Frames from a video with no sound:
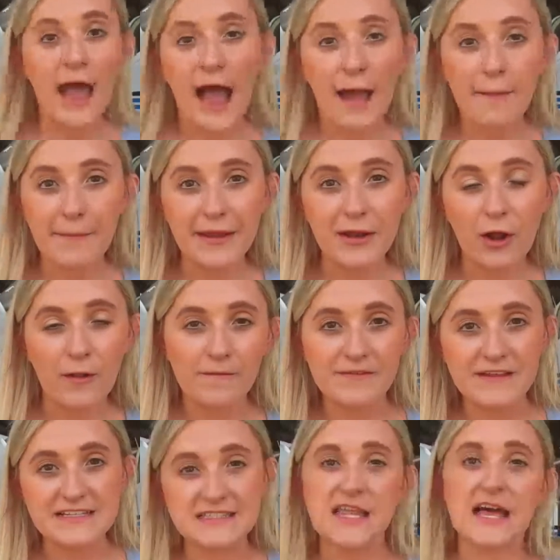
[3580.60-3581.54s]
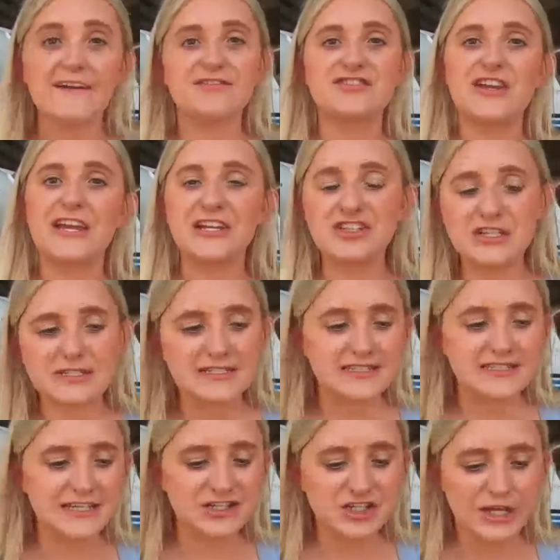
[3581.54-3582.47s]
I made all of these life-changing
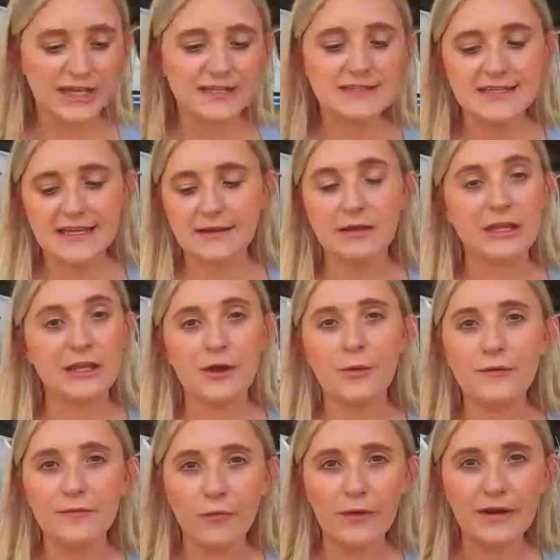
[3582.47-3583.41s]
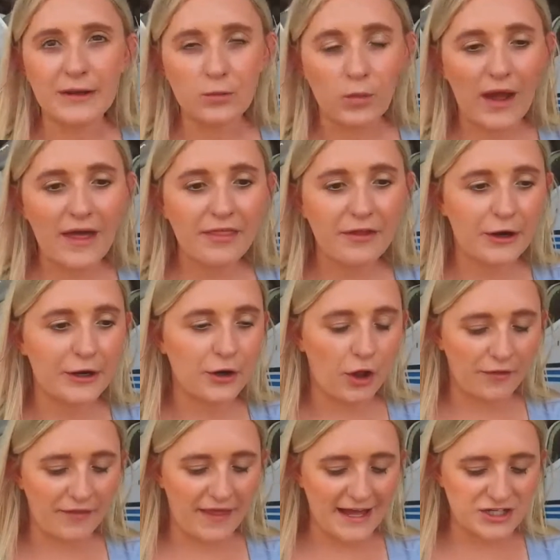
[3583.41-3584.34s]
decisions and, you know, avoided weather and
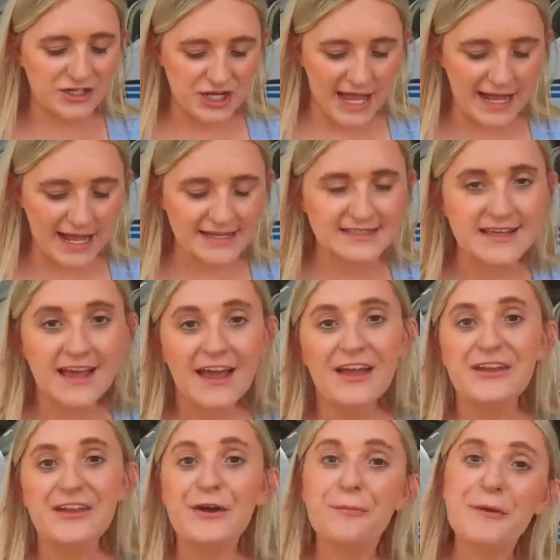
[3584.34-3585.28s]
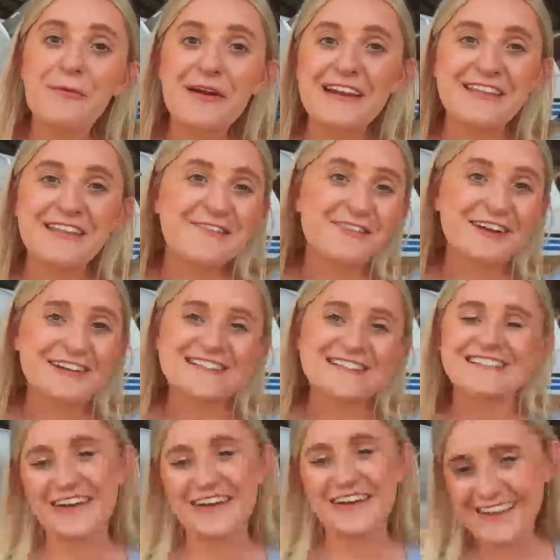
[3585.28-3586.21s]
all that jazz, you'll be one of the
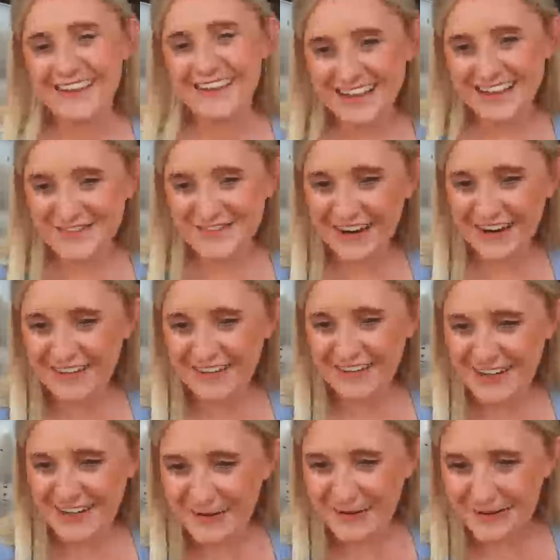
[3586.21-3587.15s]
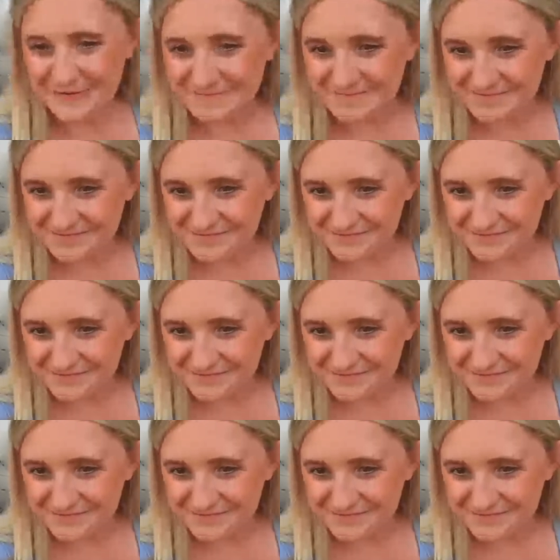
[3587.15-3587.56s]
first. So I think that's very, very cool.